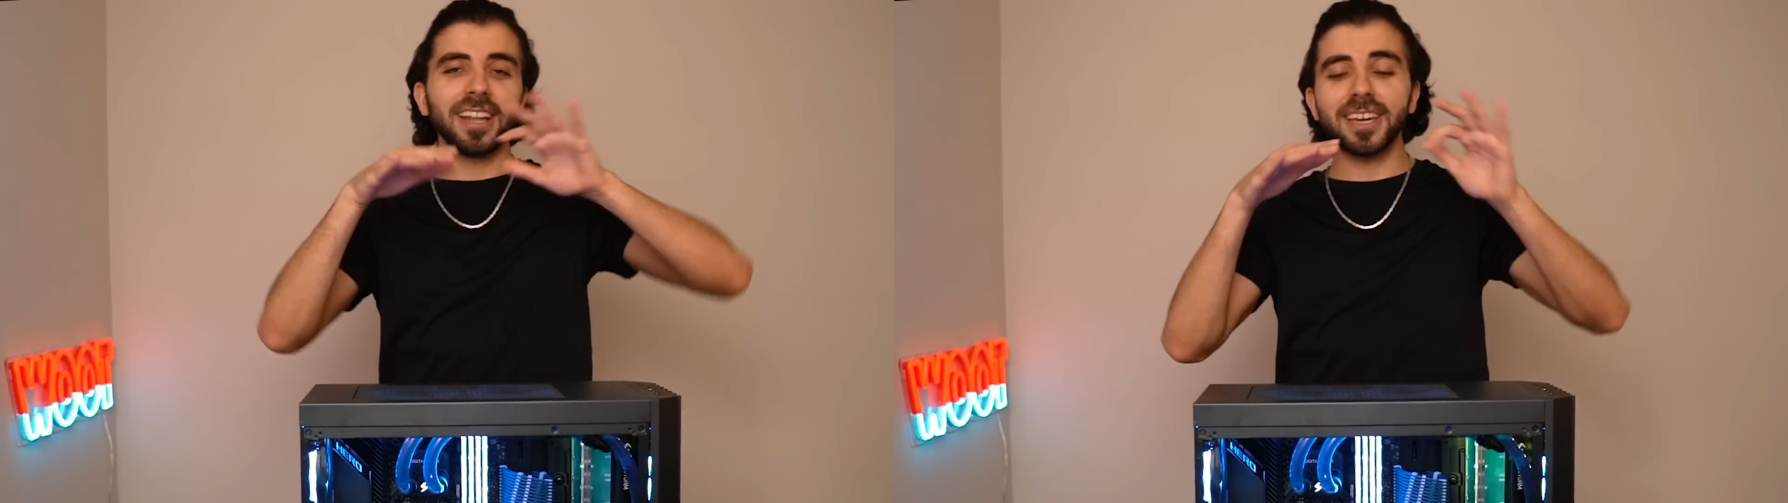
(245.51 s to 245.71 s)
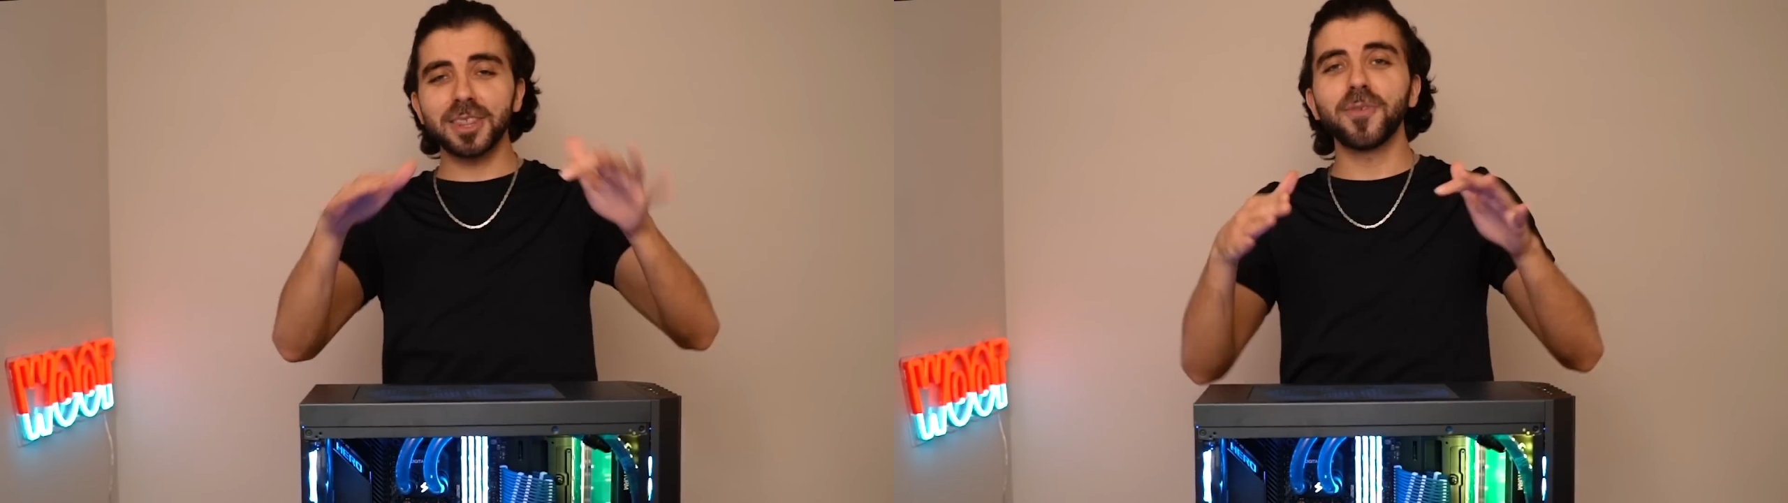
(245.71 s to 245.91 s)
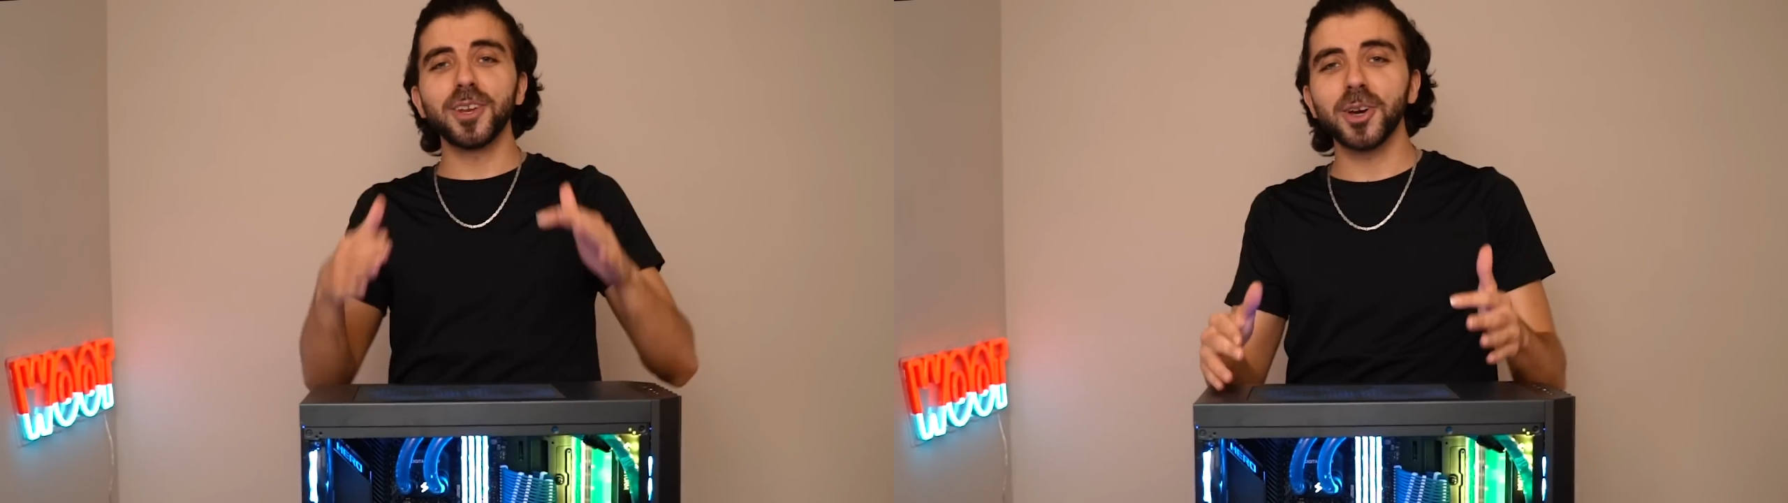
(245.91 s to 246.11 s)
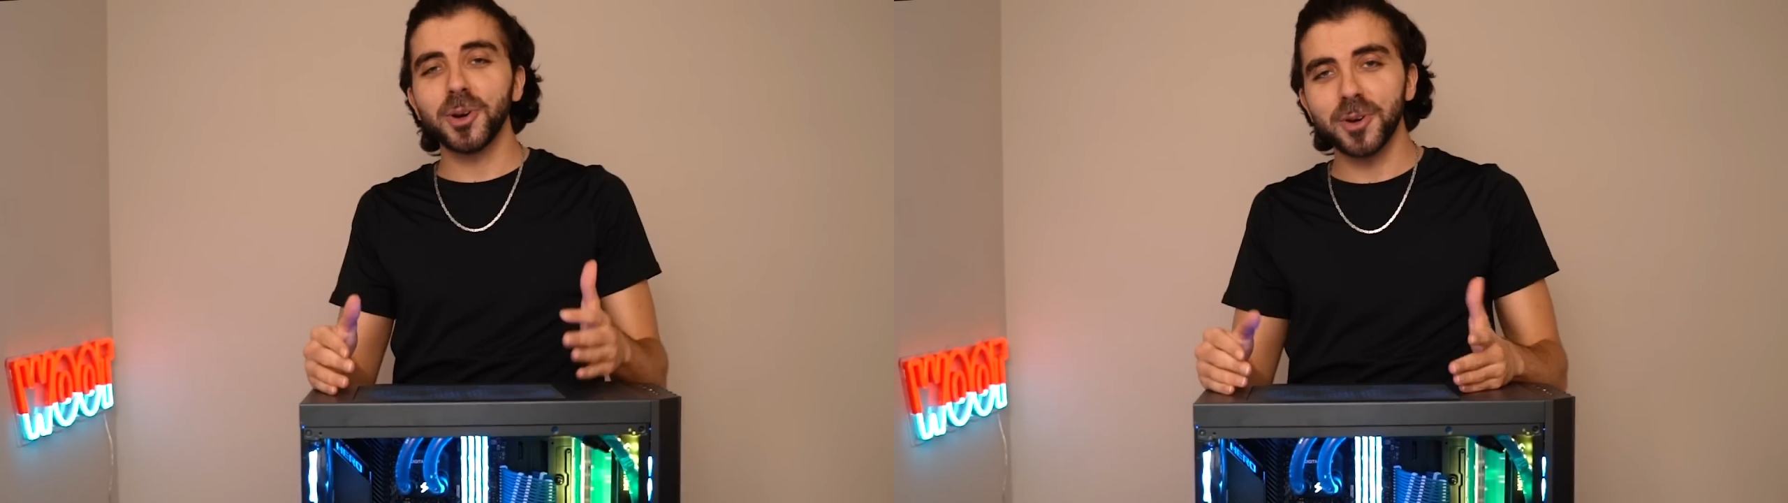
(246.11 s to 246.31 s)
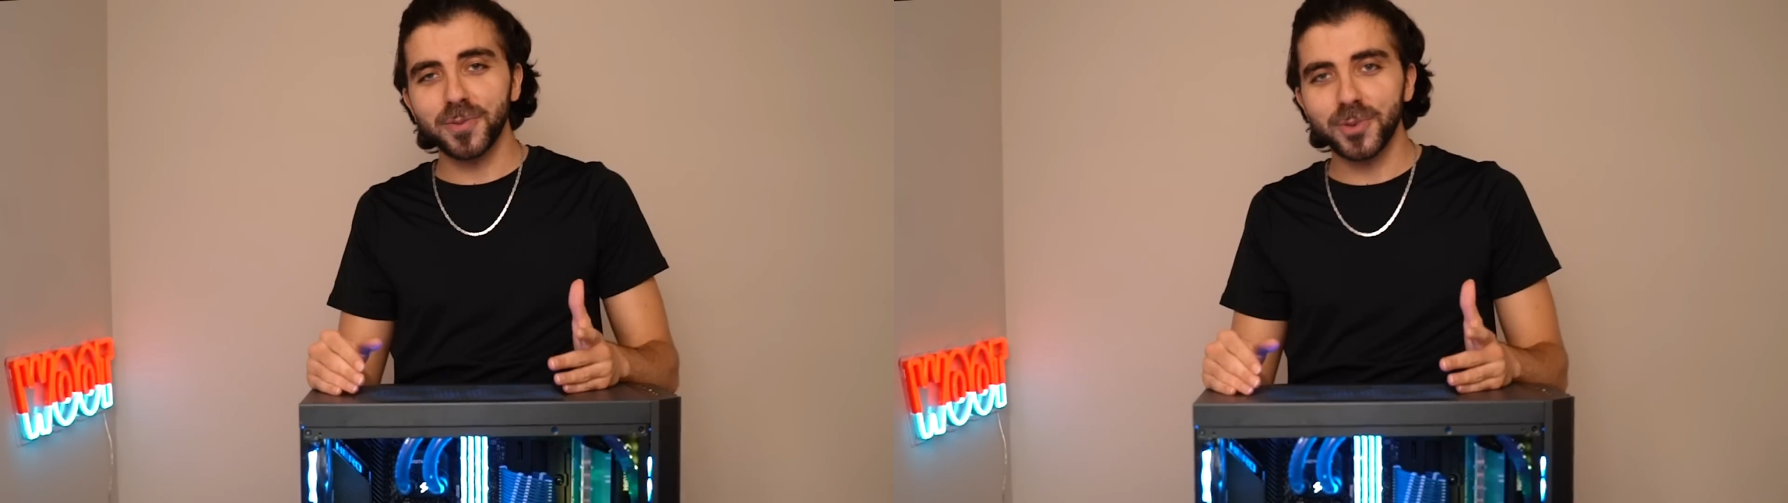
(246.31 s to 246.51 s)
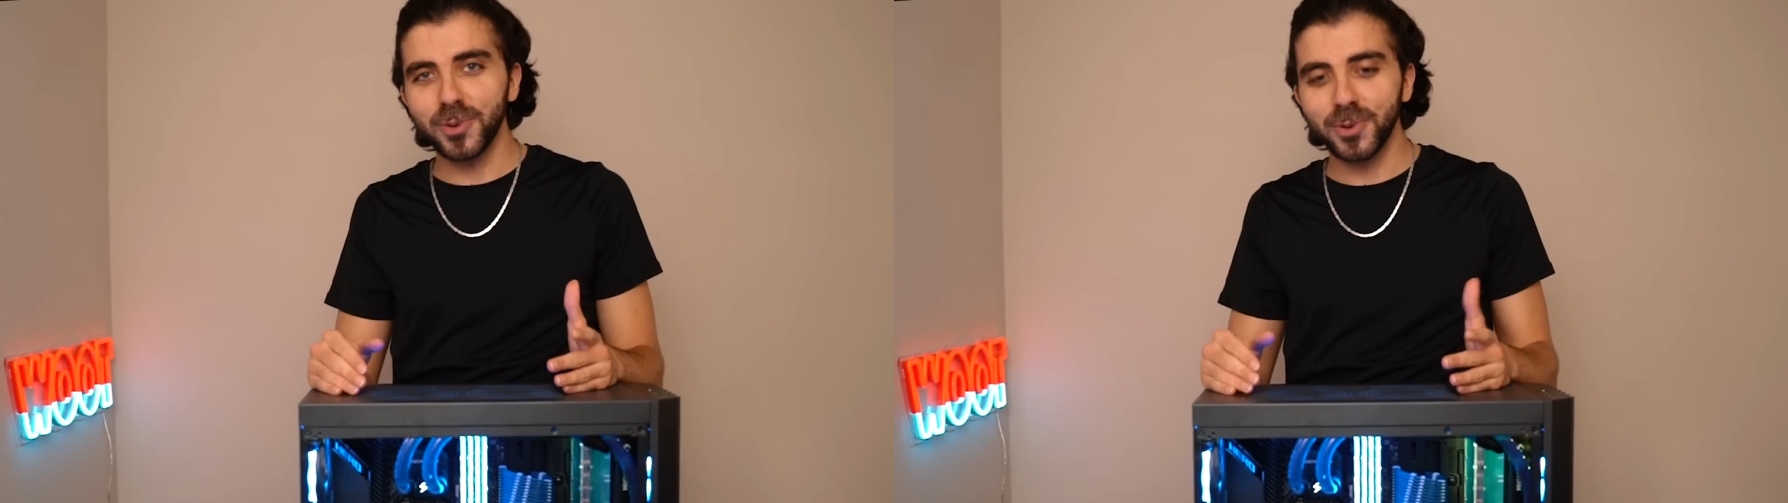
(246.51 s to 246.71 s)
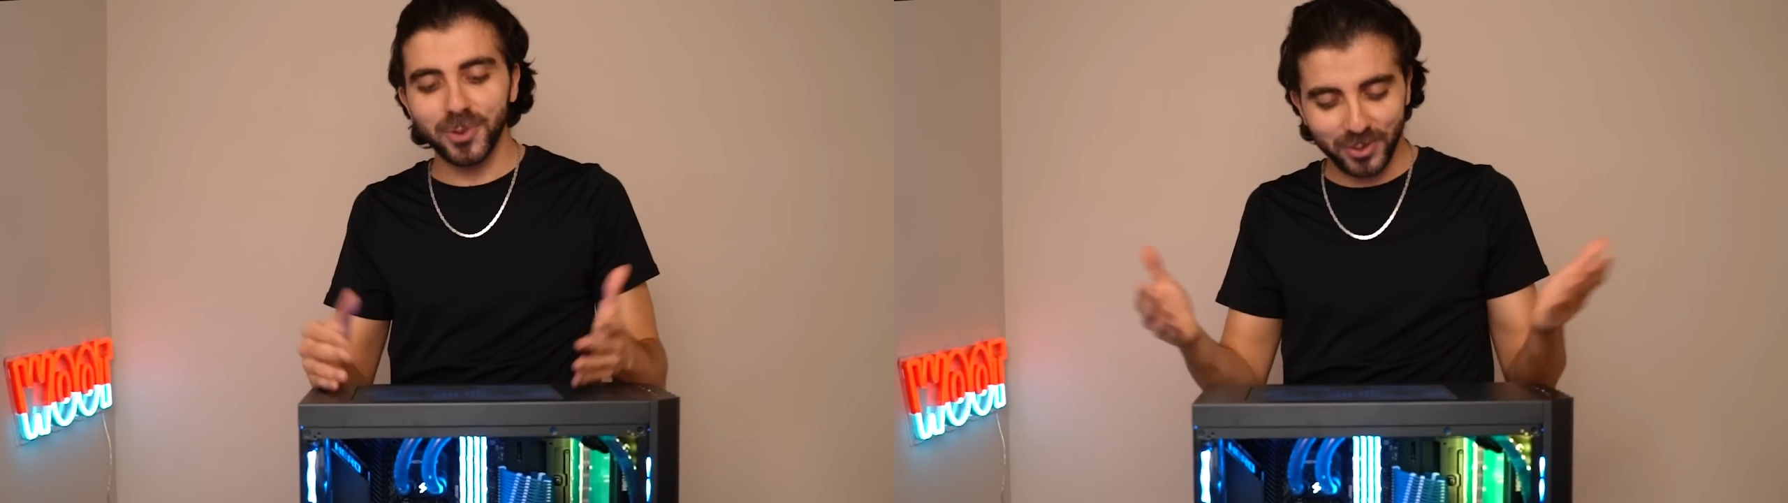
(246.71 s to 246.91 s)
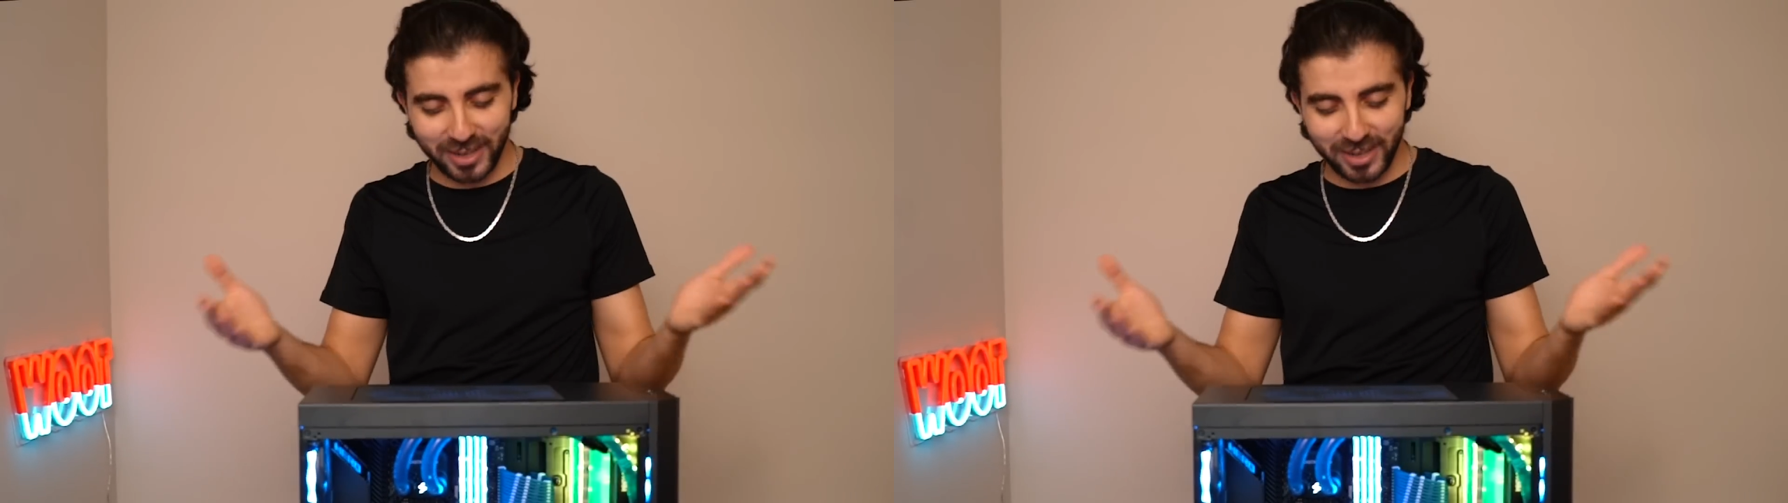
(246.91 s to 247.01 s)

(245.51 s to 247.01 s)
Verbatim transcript: Like the video if you